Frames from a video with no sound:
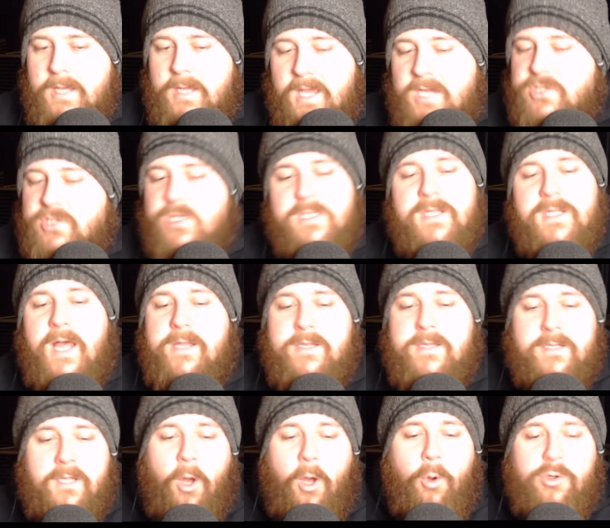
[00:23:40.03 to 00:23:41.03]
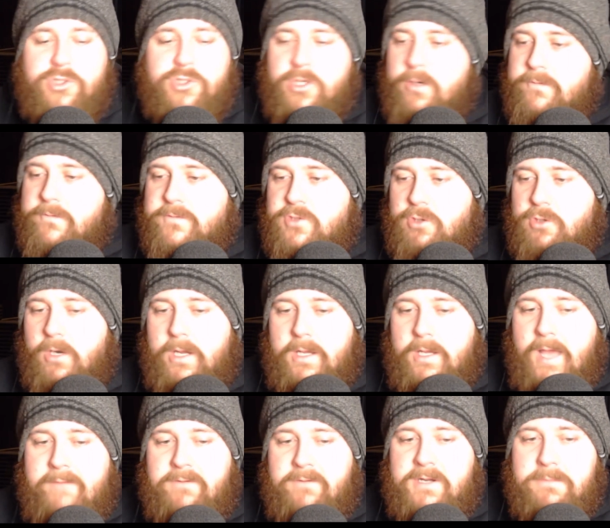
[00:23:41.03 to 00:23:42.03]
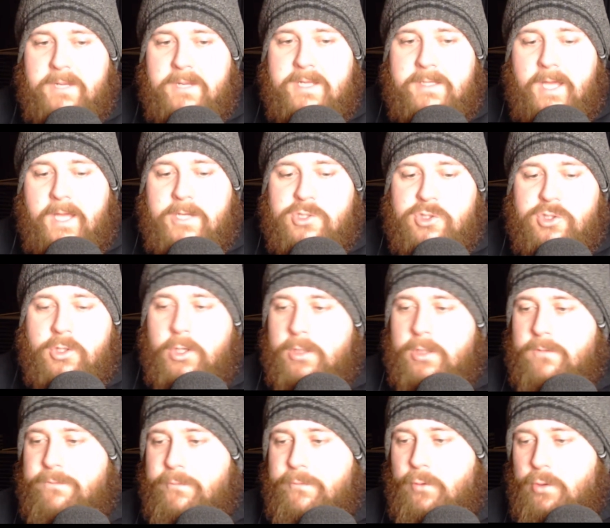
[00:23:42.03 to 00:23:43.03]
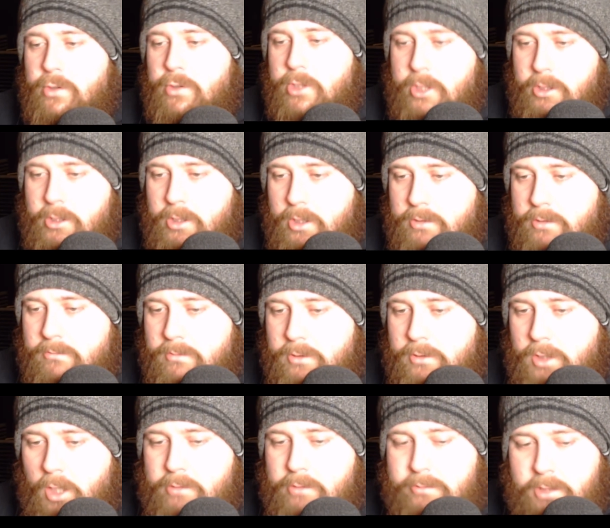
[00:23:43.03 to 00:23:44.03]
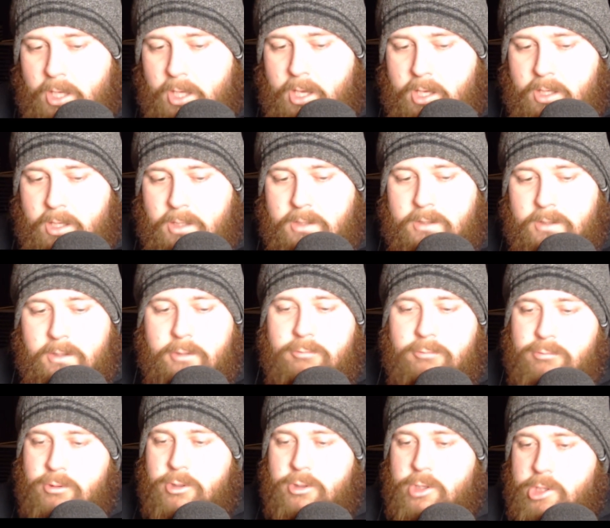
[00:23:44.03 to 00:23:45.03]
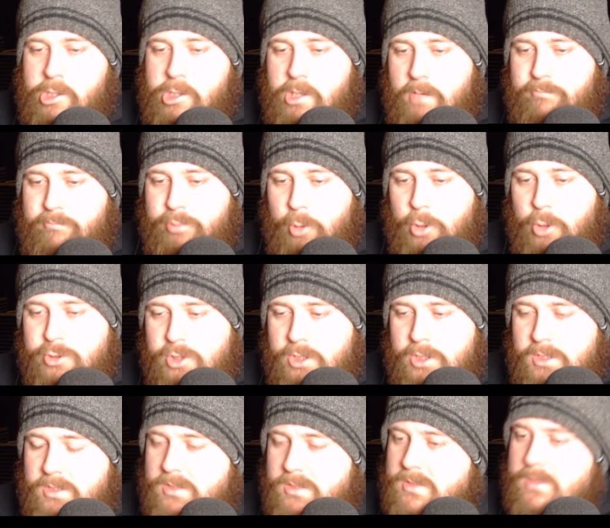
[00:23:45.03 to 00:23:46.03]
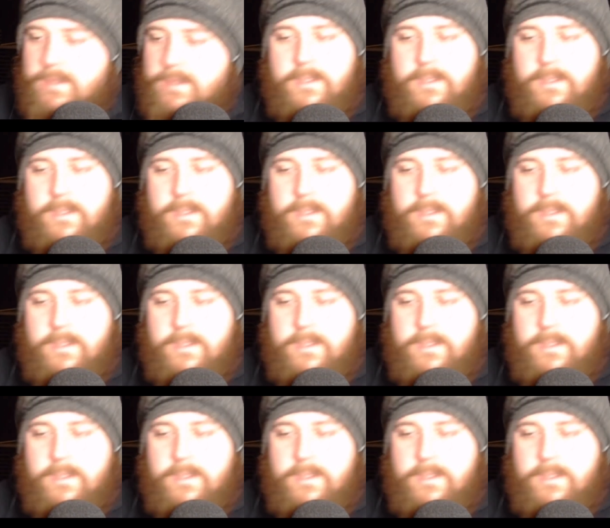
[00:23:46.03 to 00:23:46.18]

It's just like this culture of drink every weekend, drink footy and cocaine. And prozzies.